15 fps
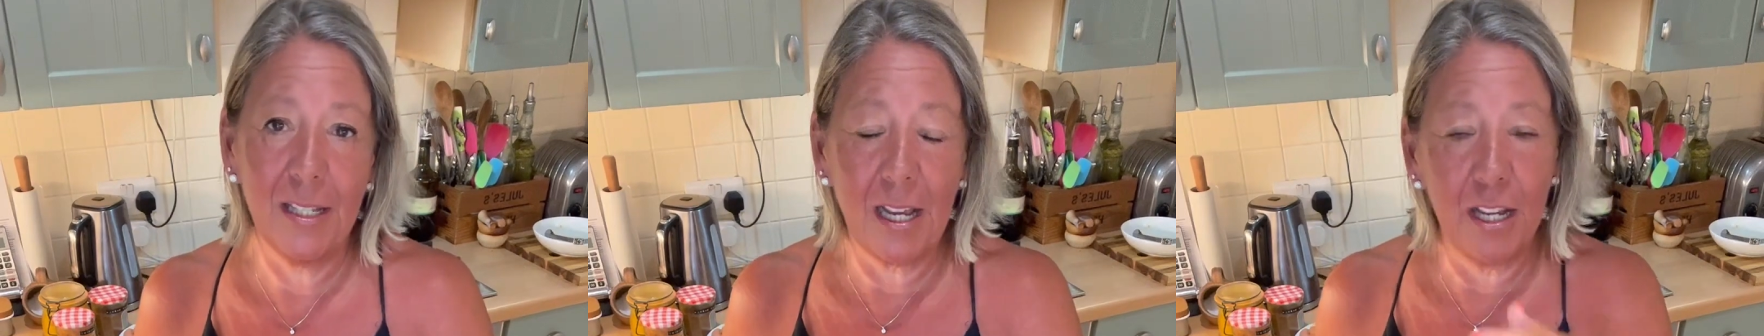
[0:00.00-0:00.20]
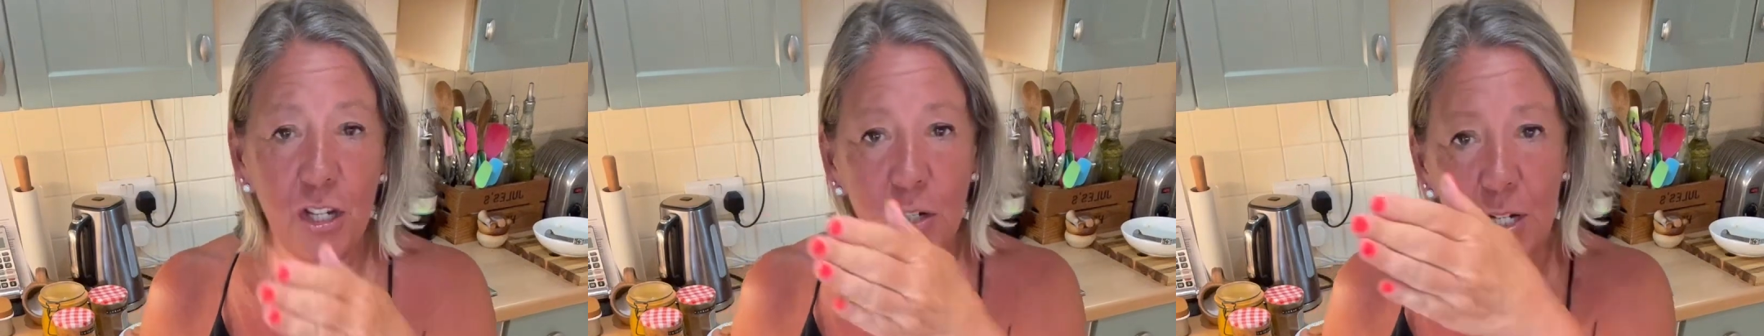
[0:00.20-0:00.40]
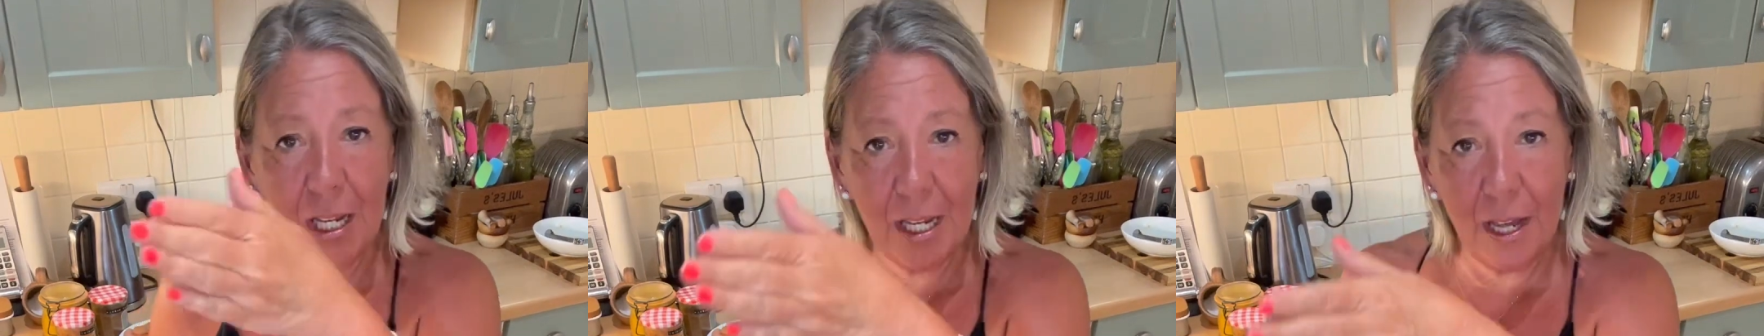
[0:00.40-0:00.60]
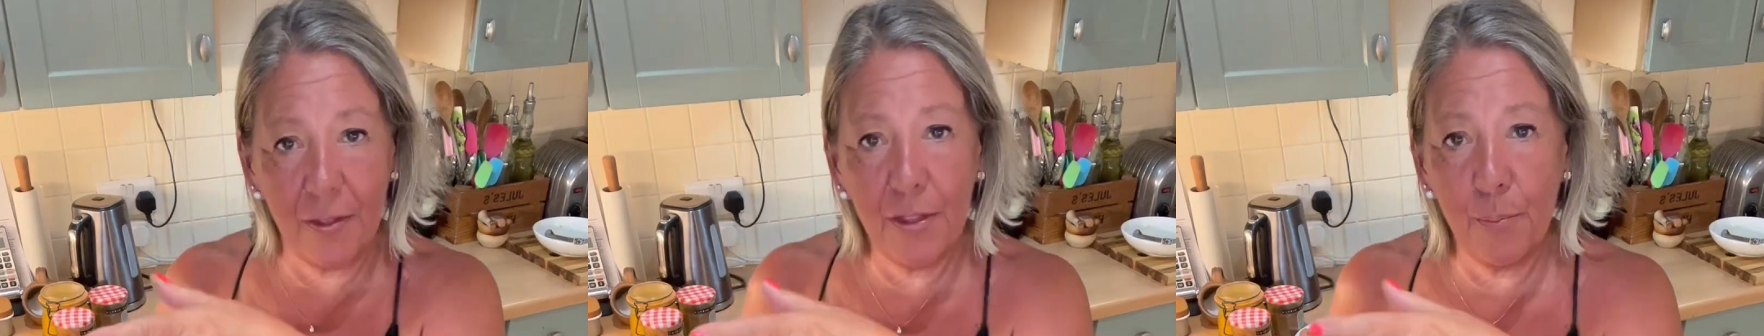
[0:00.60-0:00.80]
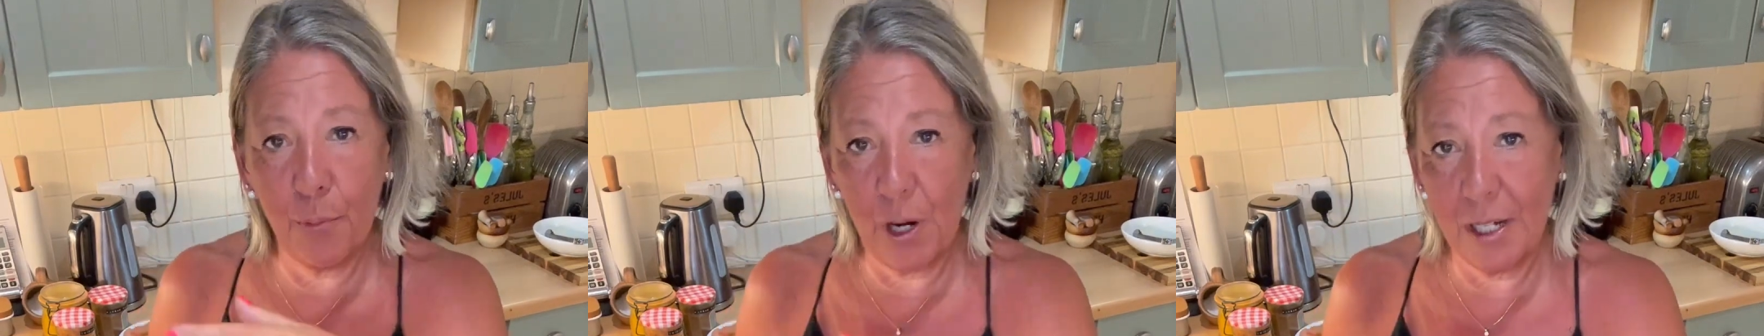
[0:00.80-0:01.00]
I usually cut
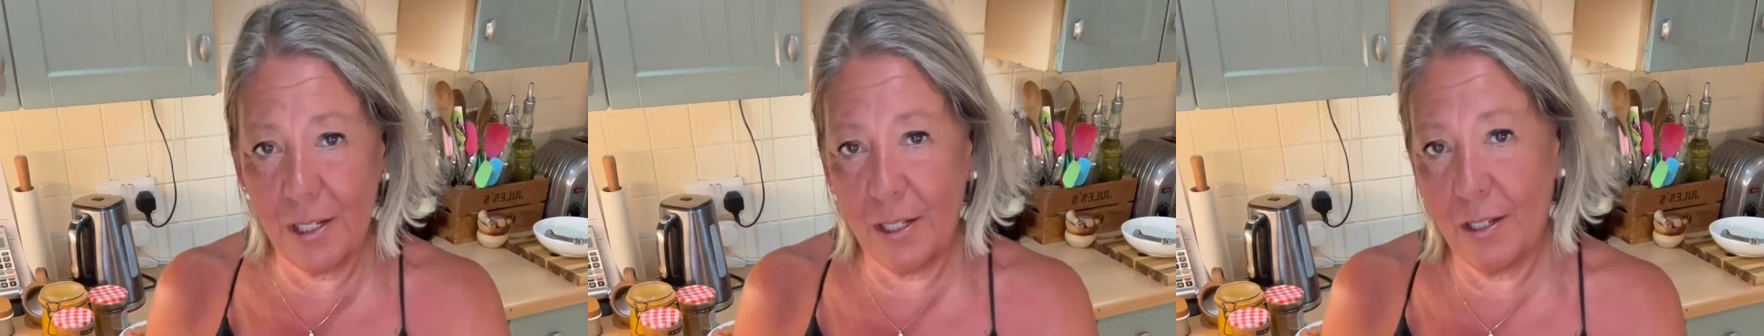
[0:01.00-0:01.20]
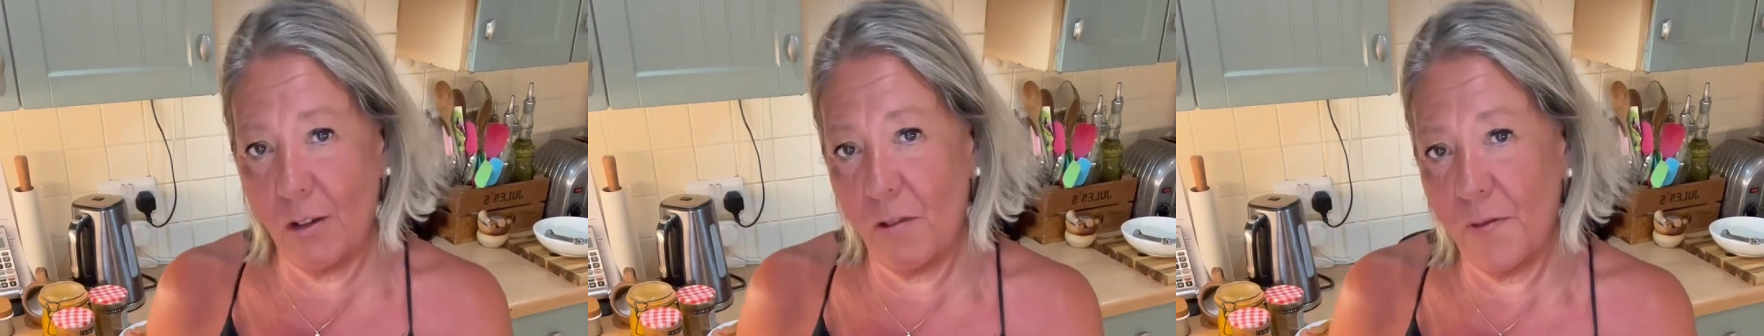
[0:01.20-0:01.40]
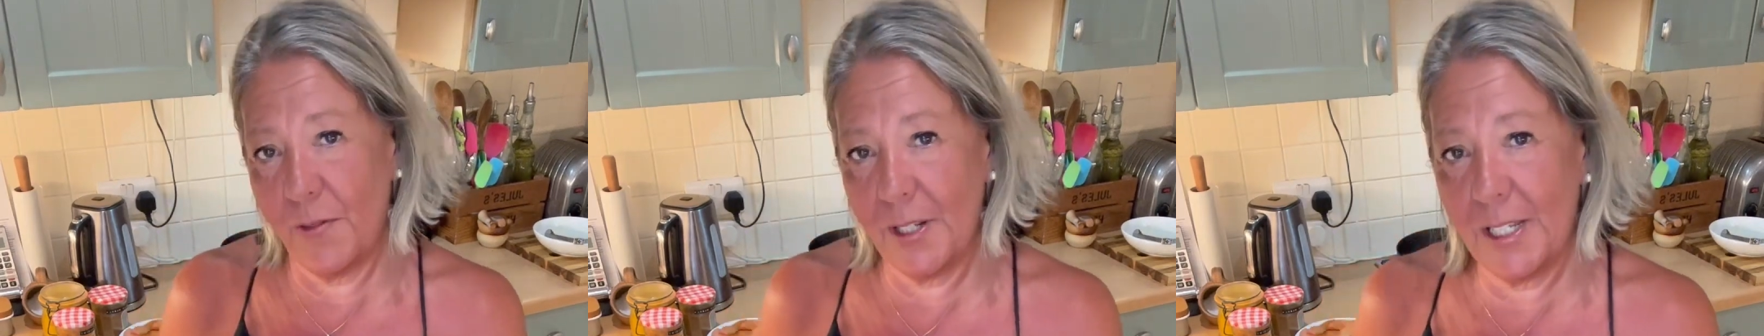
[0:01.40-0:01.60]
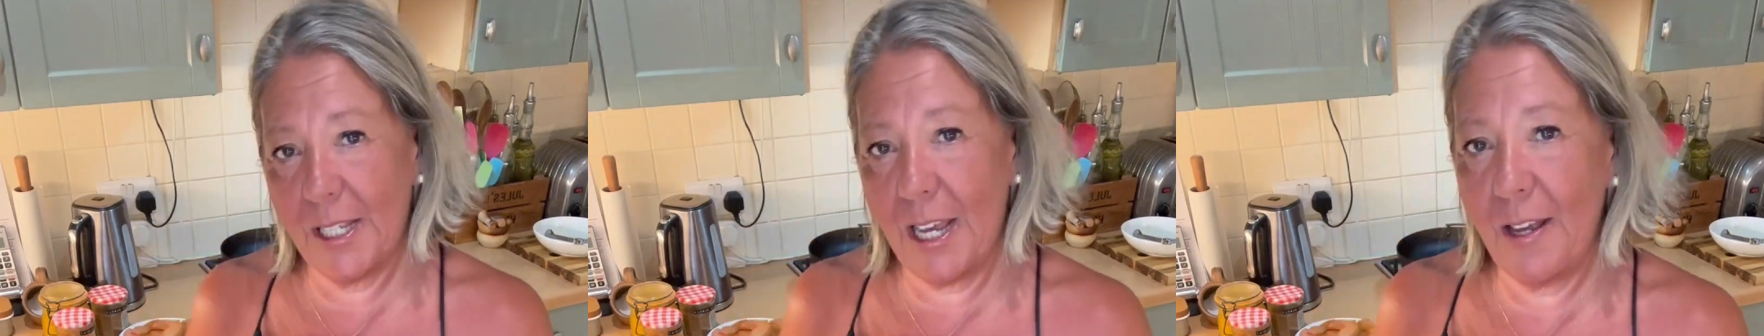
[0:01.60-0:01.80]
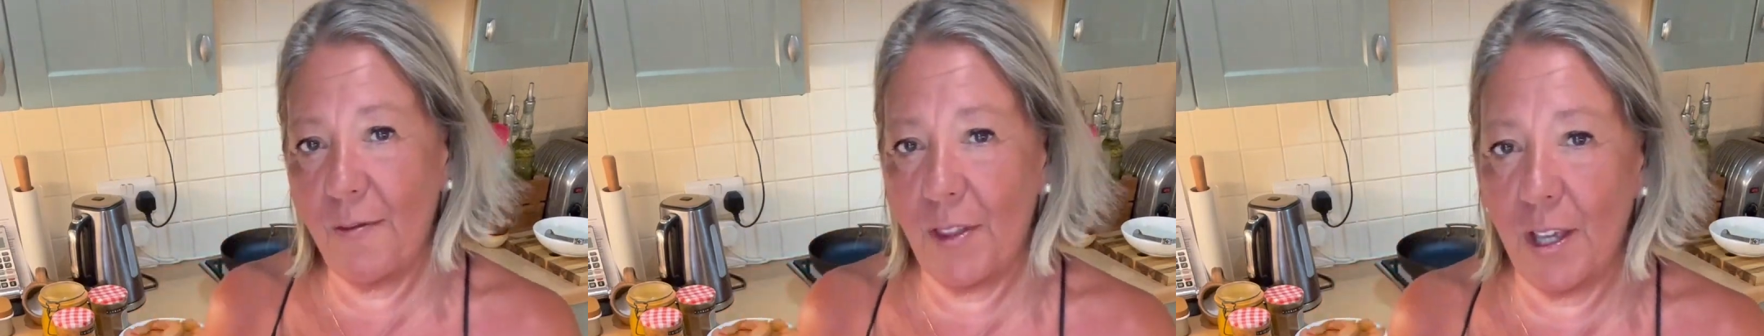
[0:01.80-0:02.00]
the breasts off and save